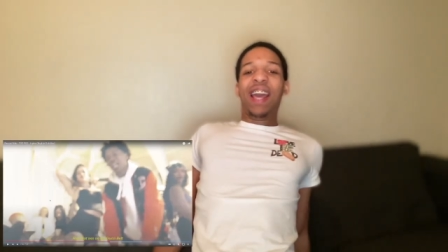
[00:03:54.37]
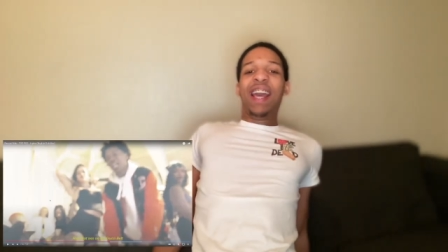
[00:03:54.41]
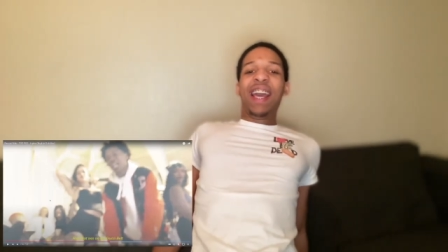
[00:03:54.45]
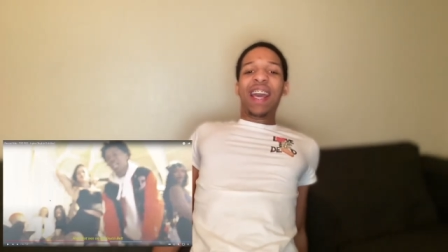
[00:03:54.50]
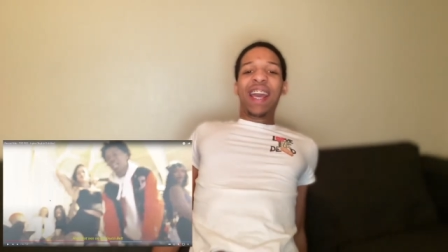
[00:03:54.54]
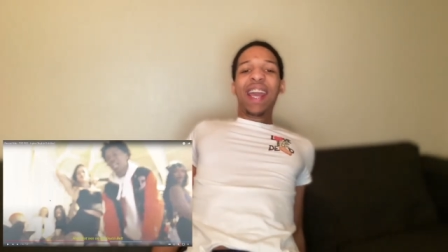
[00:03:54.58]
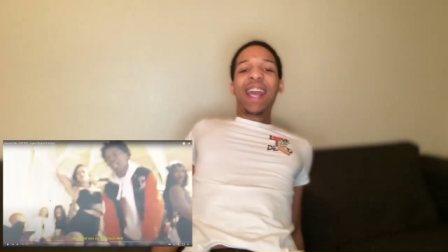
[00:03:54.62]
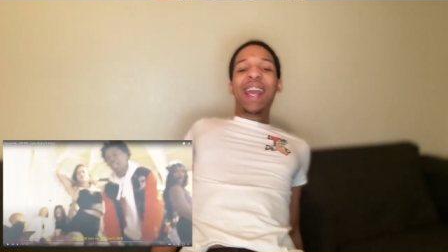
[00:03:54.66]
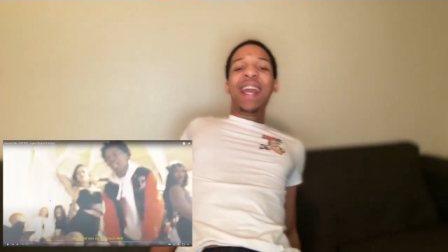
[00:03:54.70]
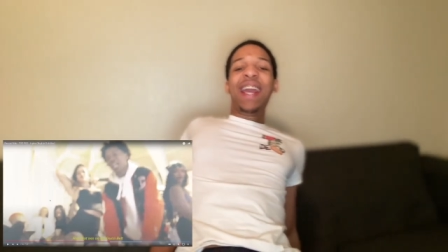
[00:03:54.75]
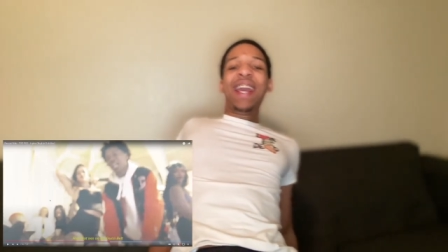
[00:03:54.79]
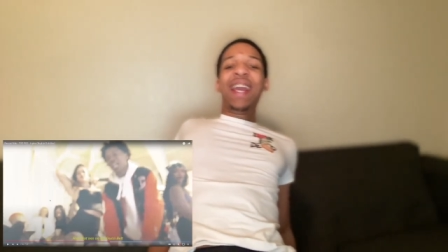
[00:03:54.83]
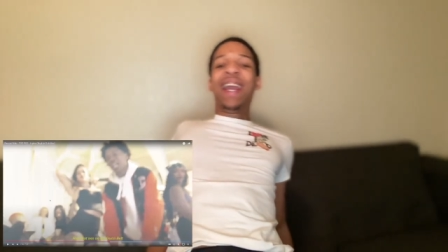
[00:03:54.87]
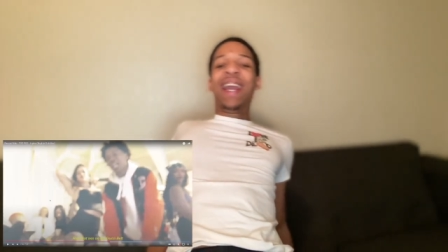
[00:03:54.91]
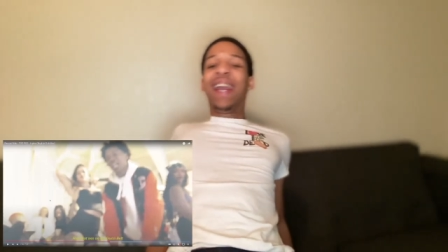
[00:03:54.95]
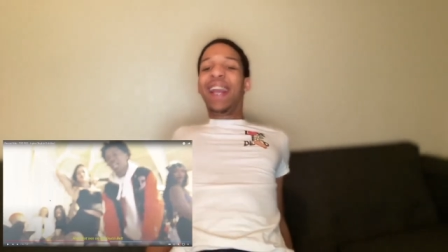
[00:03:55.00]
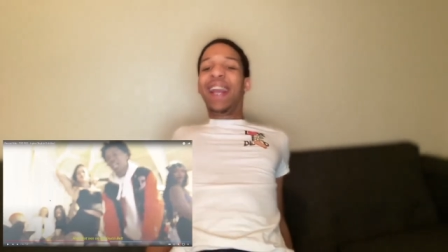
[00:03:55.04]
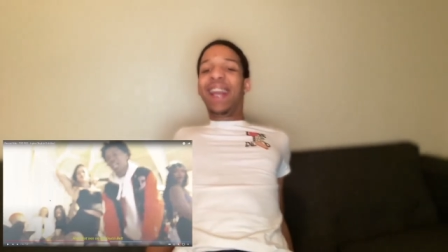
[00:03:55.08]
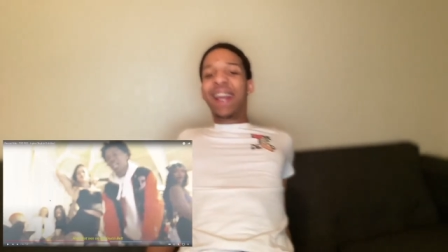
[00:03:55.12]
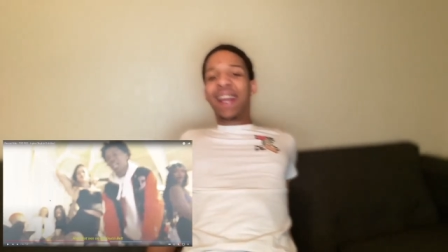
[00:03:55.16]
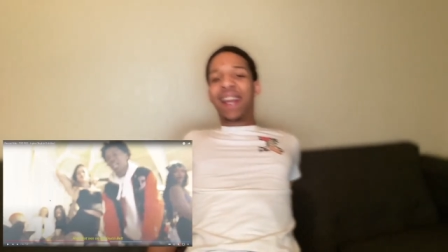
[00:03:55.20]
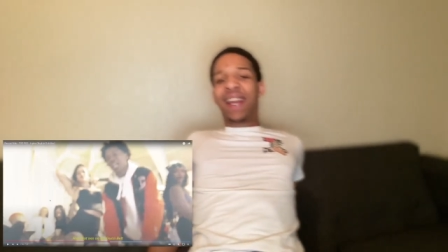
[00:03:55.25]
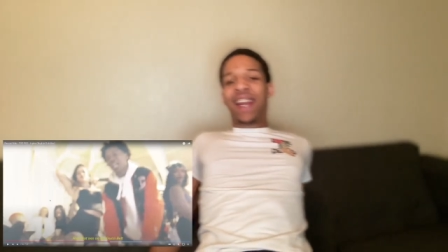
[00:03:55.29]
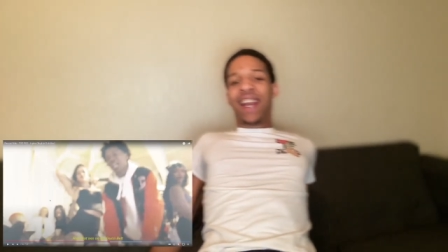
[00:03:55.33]

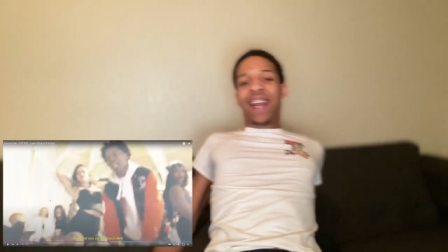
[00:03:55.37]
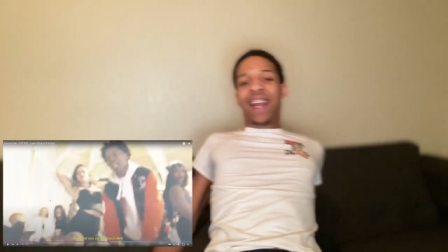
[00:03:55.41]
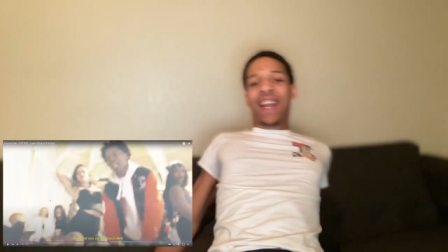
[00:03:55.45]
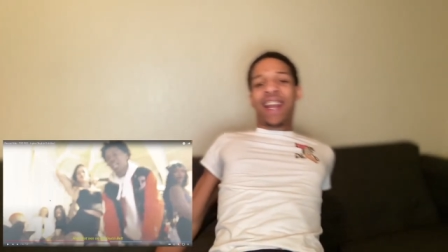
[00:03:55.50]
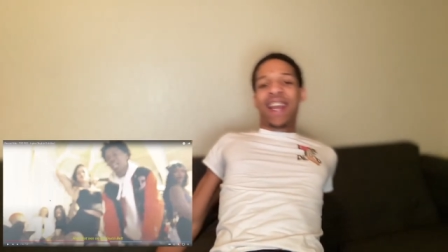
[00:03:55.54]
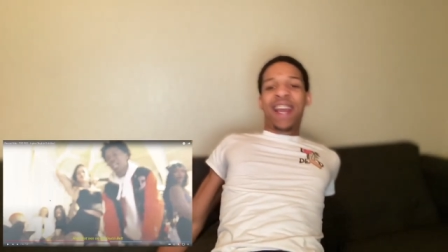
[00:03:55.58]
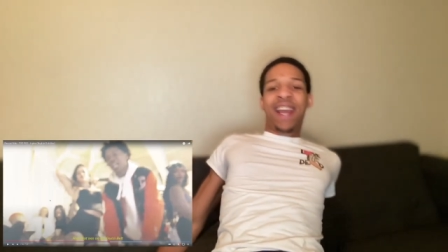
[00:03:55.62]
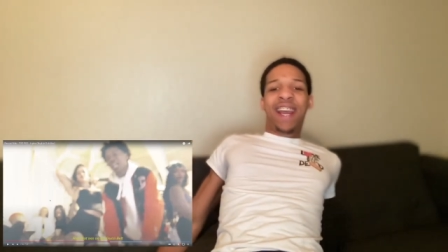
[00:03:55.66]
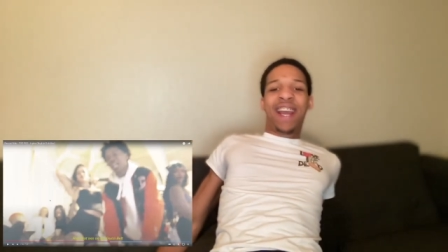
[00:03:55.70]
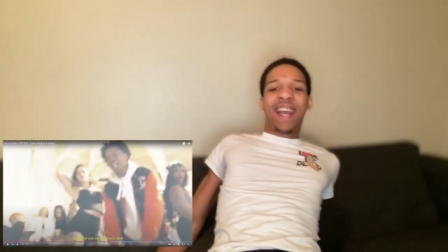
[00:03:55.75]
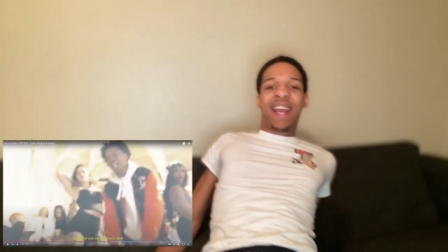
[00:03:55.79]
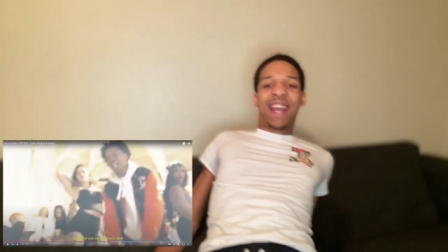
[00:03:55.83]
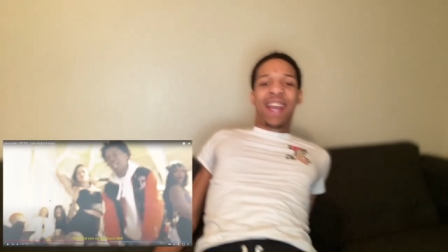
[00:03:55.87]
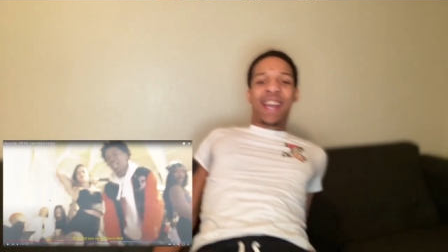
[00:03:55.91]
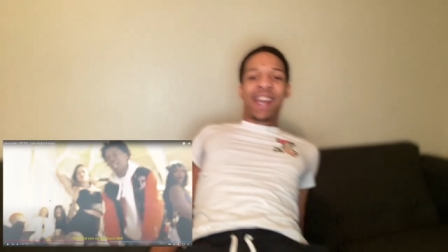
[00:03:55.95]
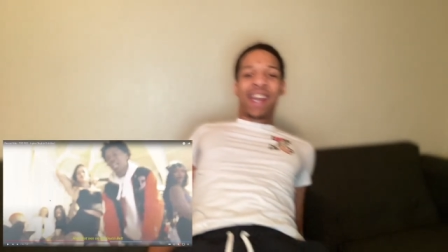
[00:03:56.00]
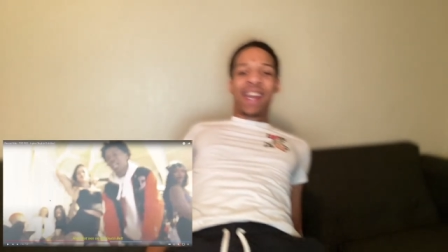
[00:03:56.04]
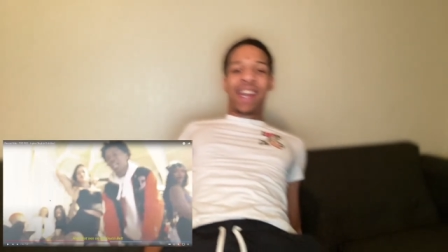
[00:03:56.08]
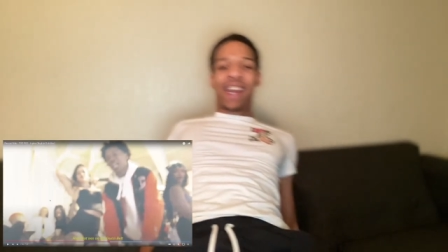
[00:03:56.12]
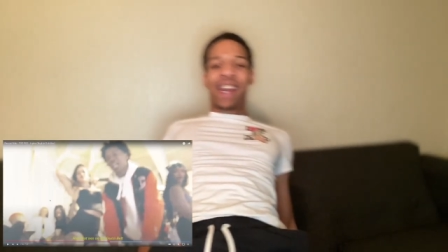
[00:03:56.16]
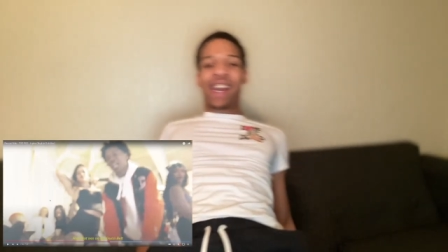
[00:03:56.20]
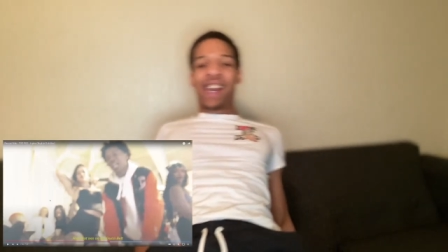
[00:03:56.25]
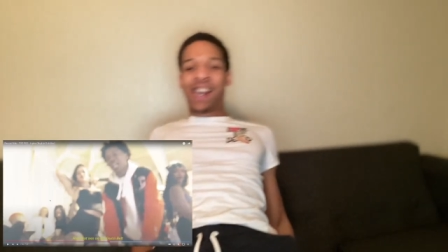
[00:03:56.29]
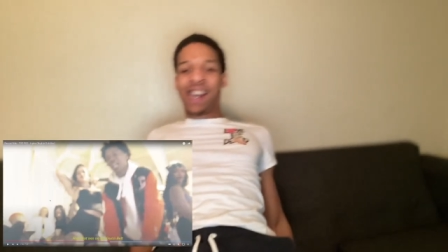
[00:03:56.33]

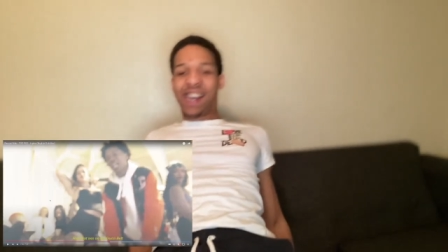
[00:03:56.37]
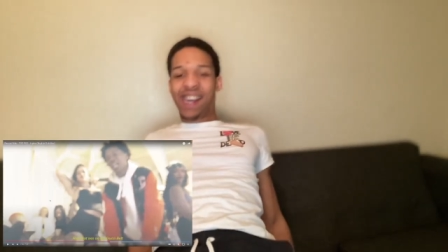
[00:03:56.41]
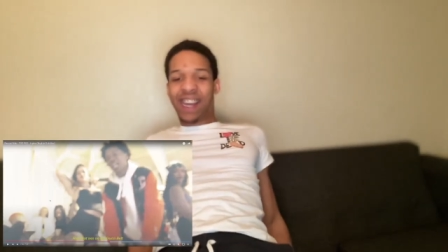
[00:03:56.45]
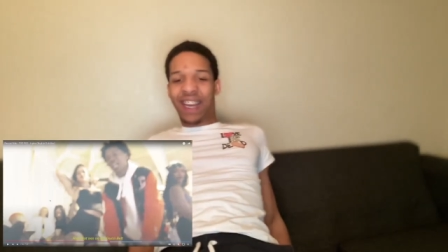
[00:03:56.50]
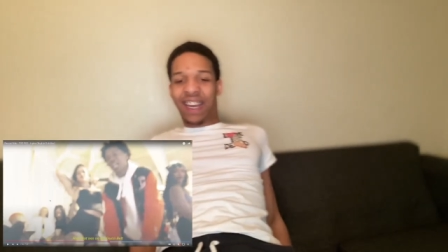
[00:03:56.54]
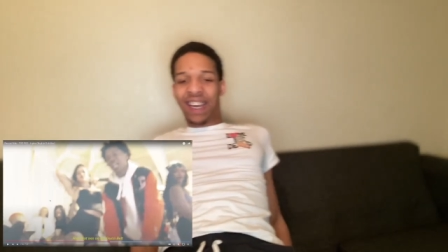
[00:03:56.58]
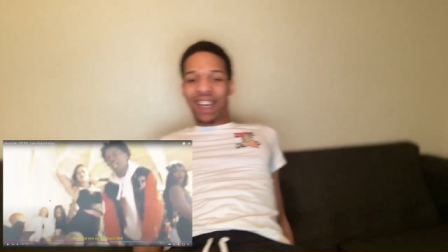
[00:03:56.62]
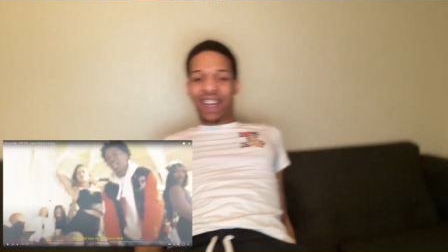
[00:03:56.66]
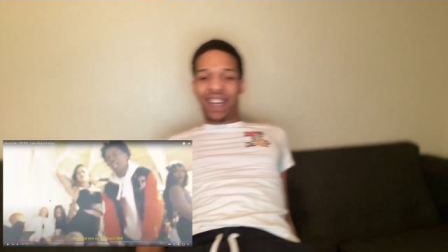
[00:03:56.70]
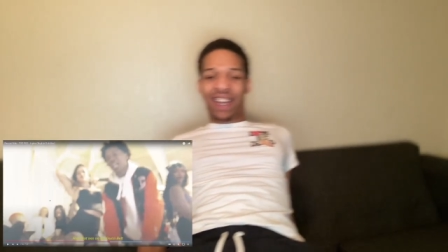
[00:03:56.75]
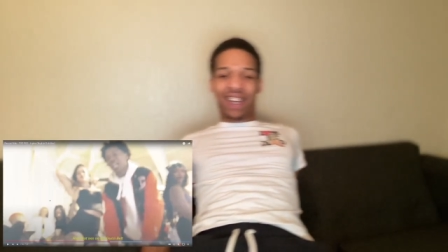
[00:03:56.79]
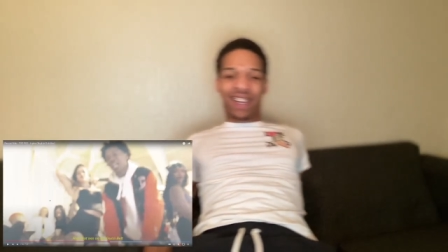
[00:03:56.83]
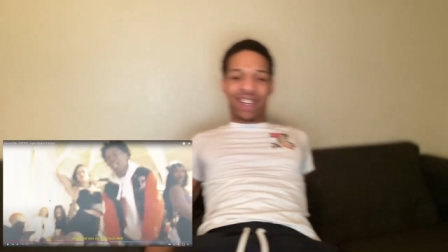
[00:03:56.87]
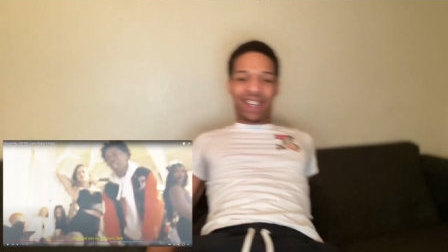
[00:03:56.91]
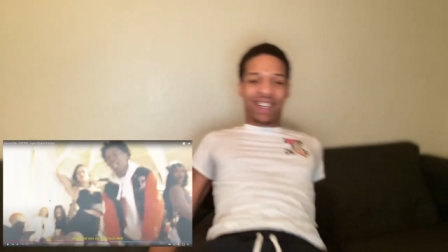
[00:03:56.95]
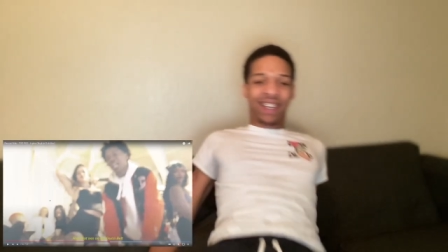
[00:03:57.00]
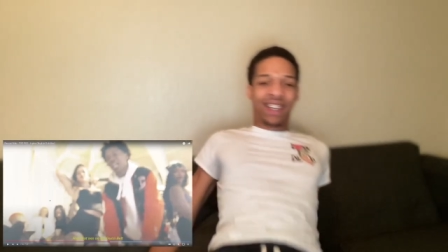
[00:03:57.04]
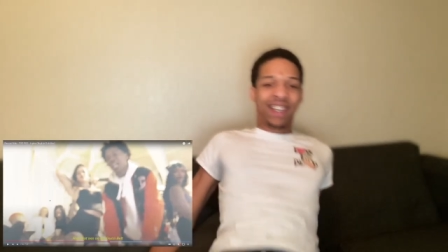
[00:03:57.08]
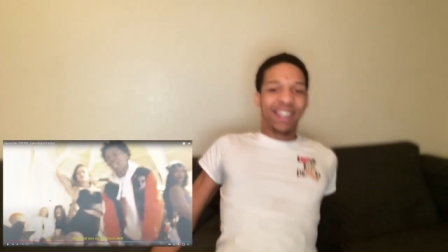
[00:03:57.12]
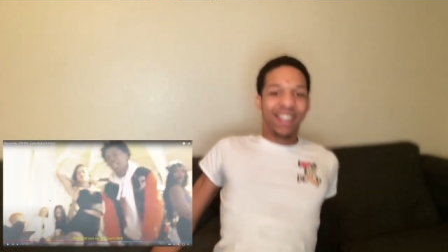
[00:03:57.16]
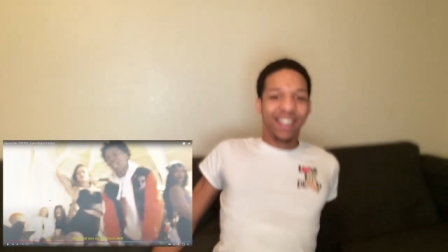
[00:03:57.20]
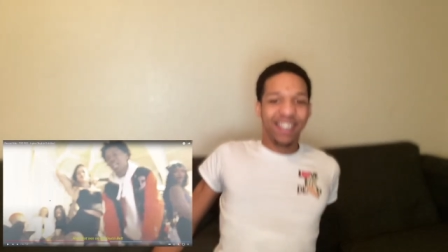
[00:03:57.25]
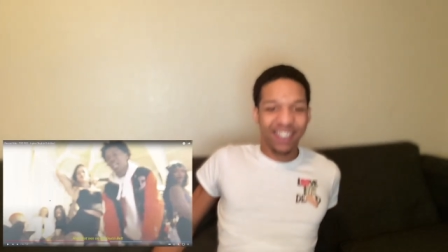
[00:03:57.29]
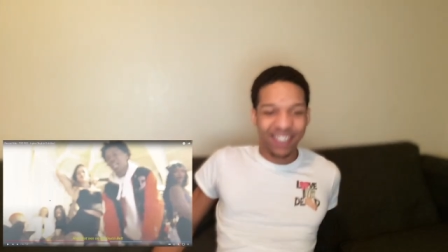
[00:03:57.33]

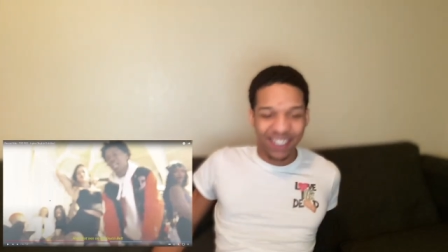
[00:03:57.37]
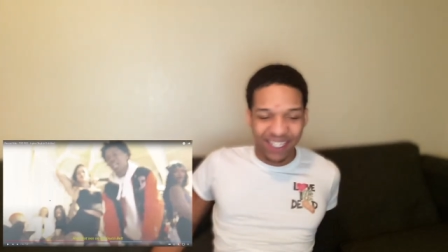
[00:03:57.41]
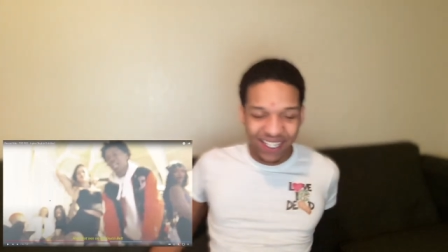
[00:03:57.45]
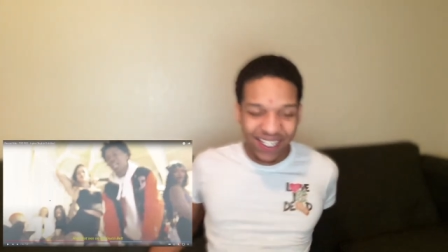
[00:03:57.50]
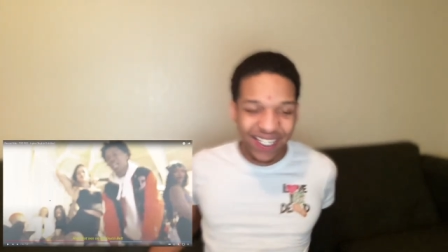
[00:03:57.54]
he